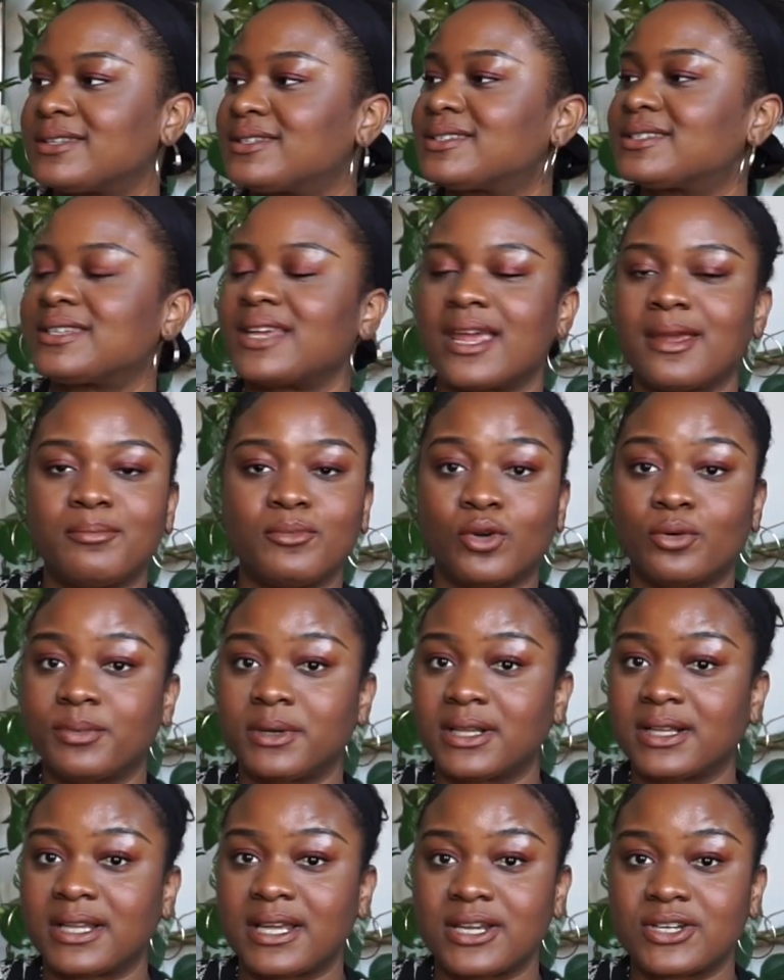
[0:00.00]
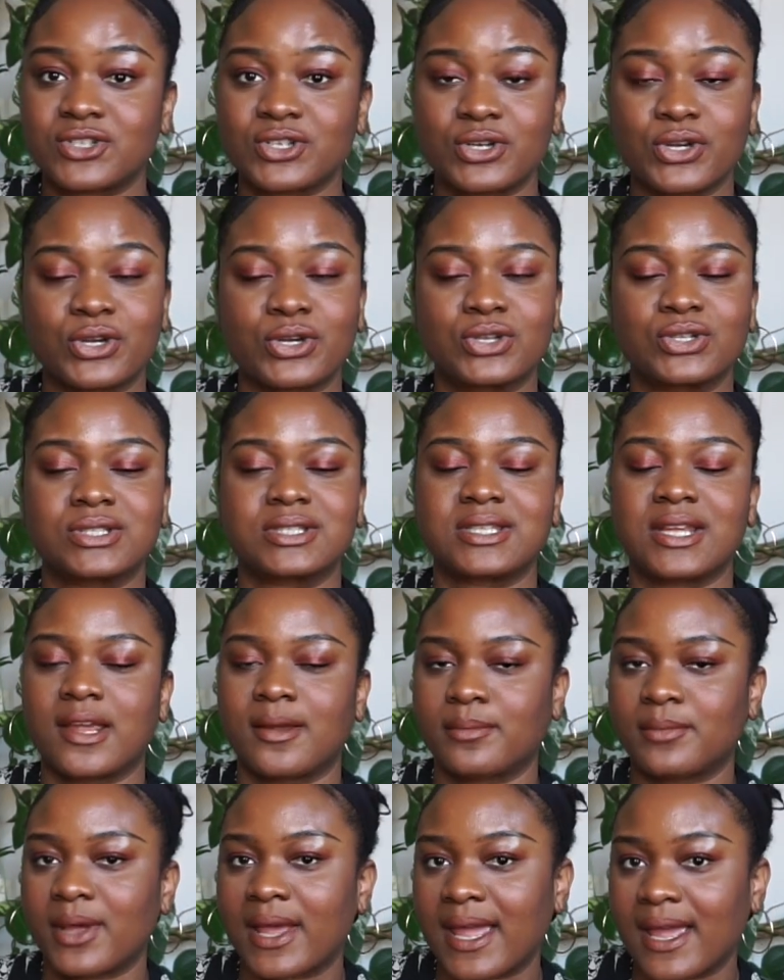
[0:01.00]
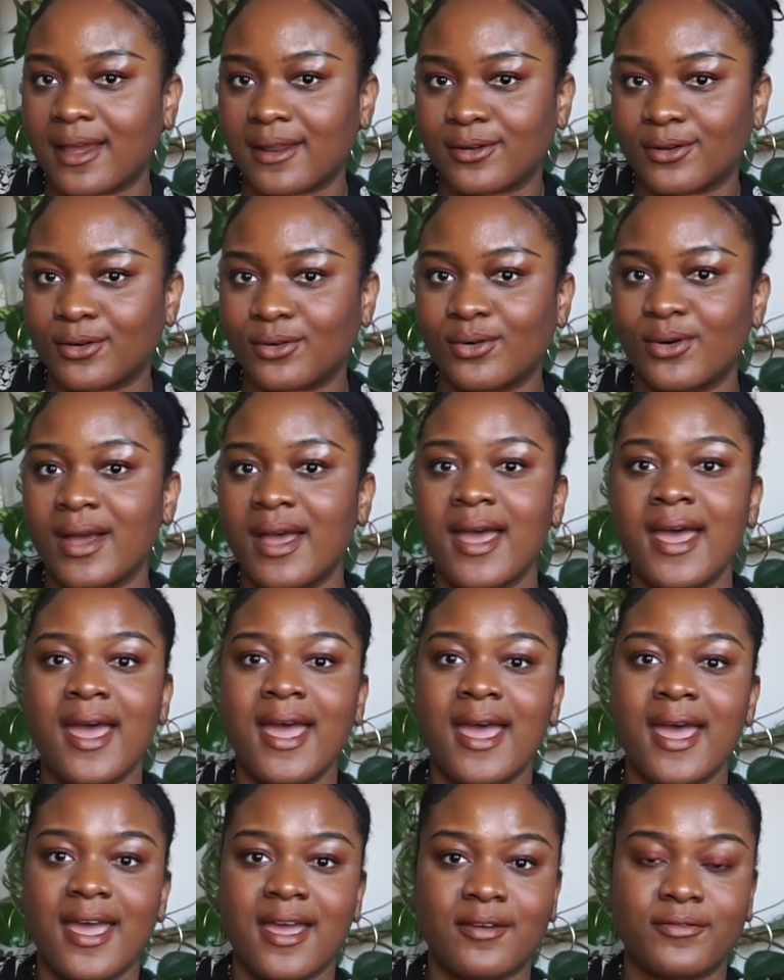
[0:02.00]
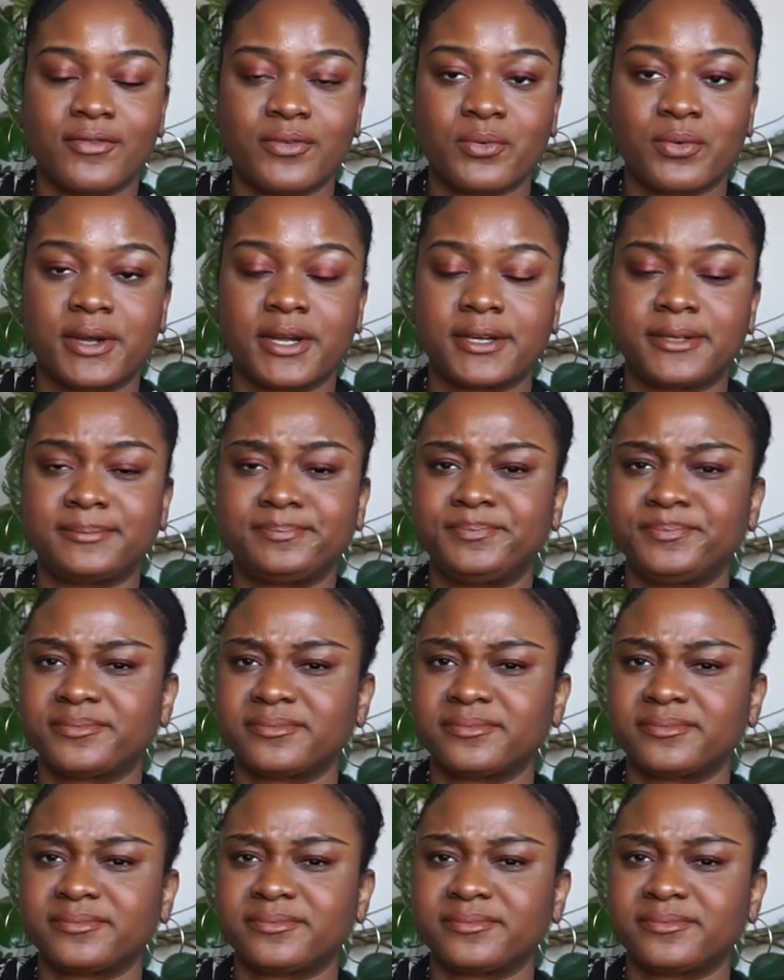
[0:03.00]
Same nomenclature, same handle everywhere.